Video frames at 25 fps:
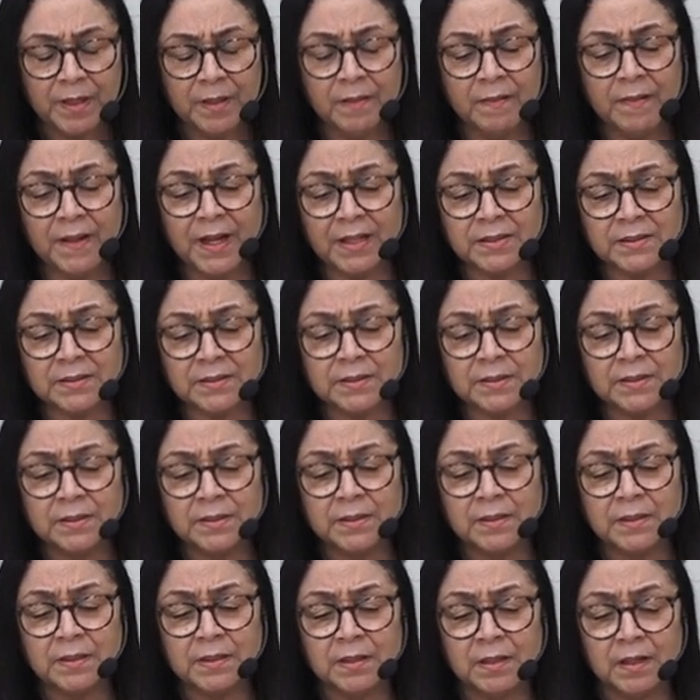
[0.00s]
that
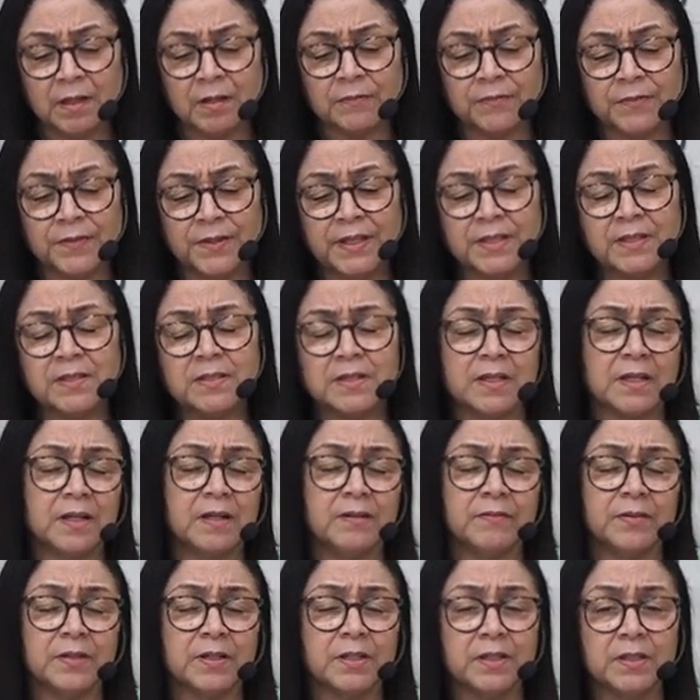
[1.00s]
of things that
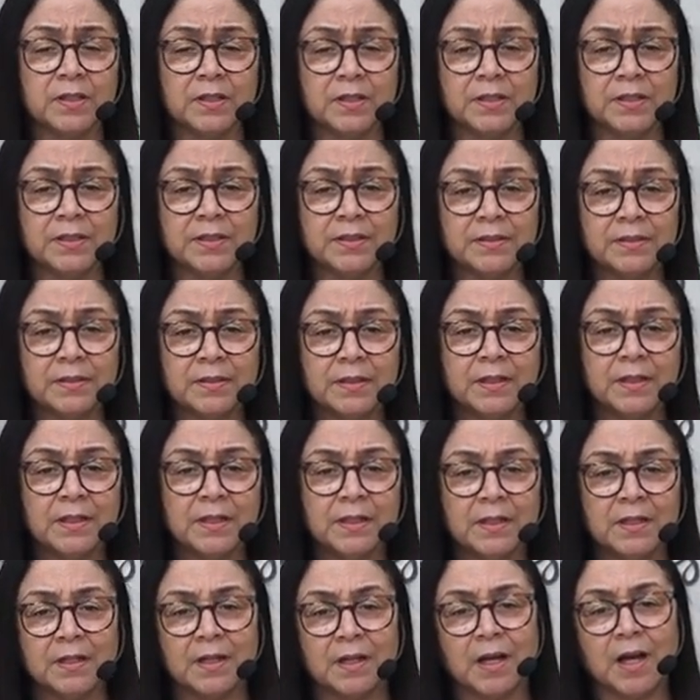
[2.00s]
have occurred
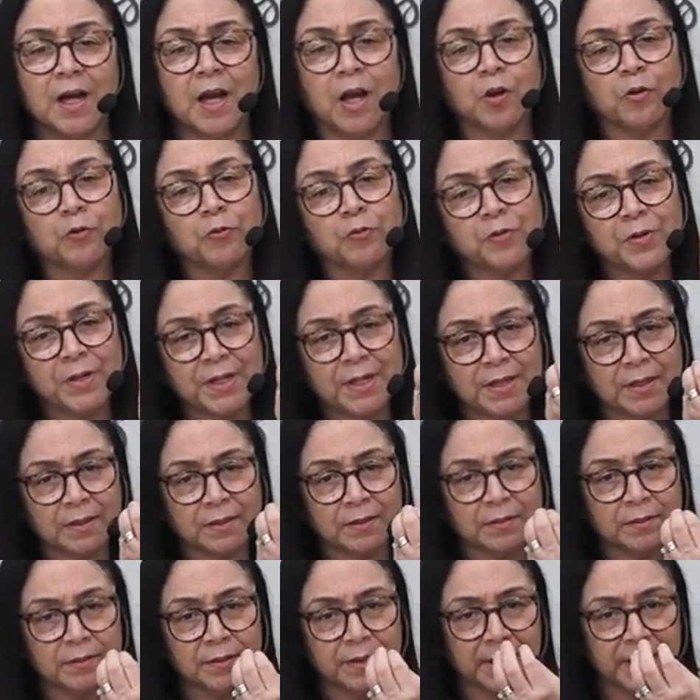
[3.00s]
are
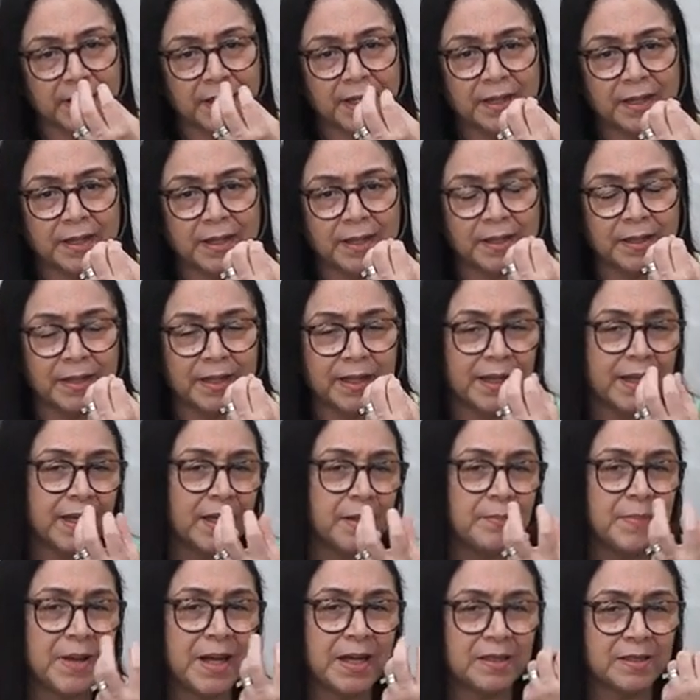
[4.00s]
real. They get, they
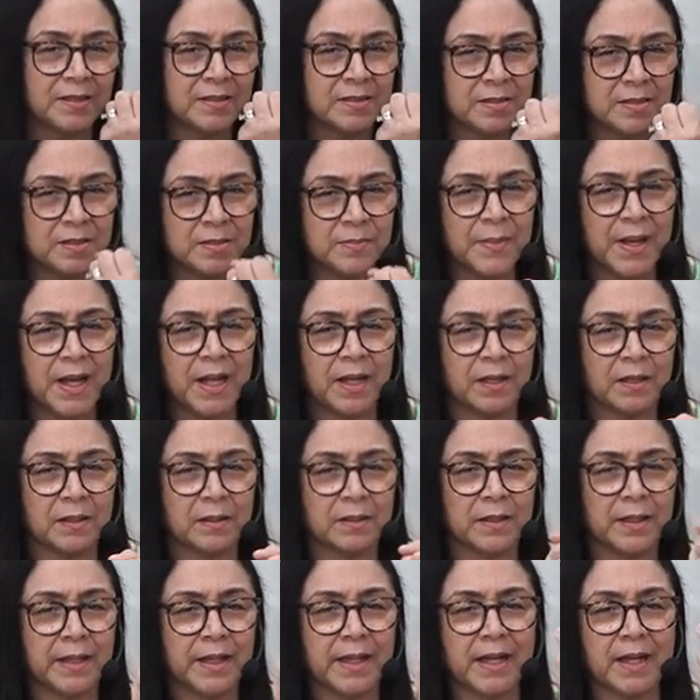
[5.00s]
get back the
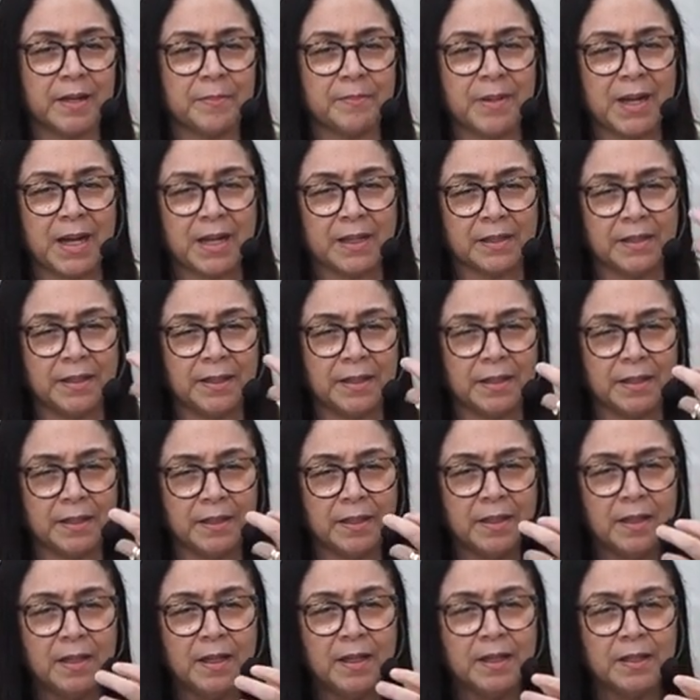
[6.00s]
smell, they get back the,
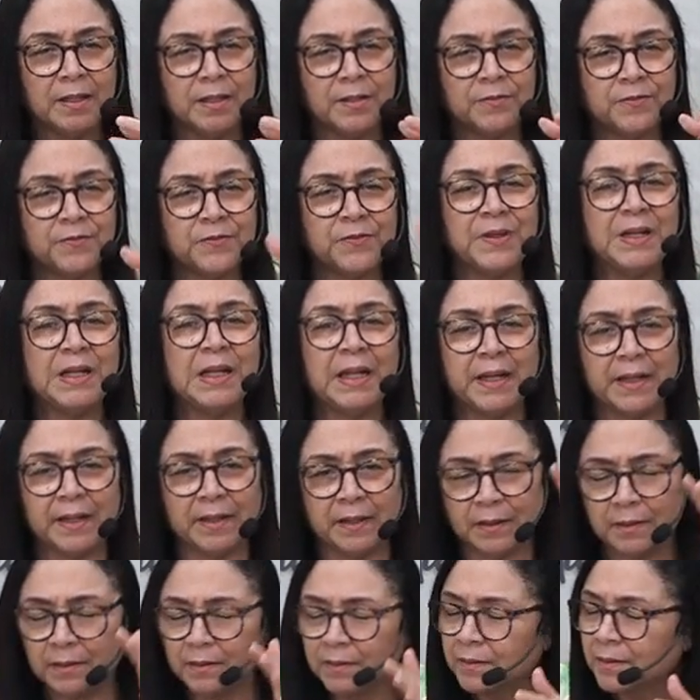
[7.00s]
the
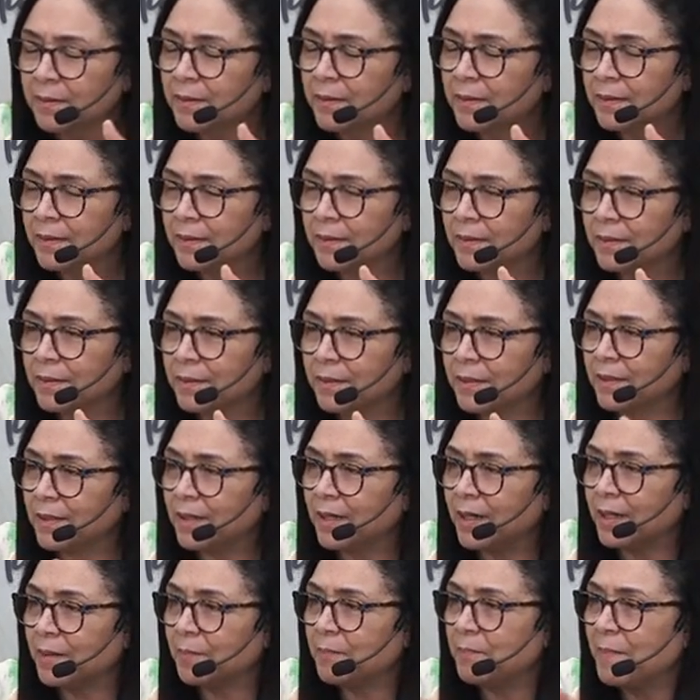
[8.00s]
feeling. You
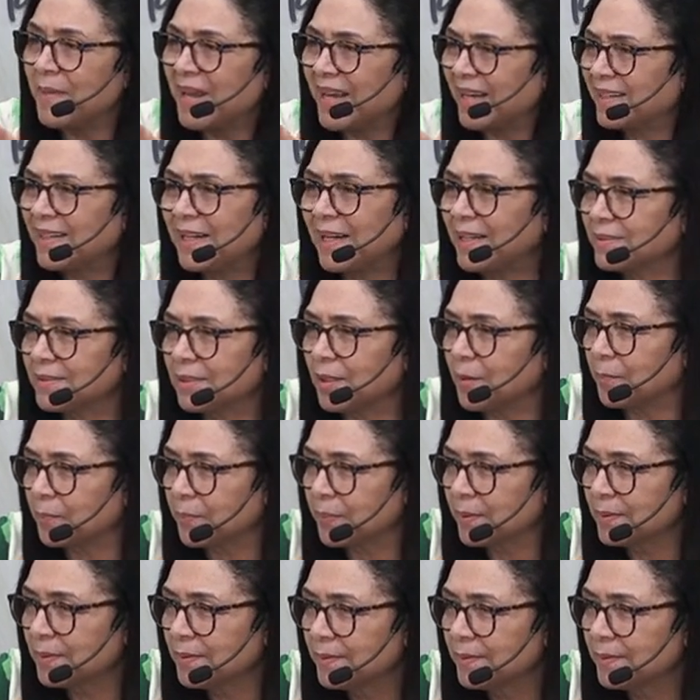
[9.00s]
can't make that up.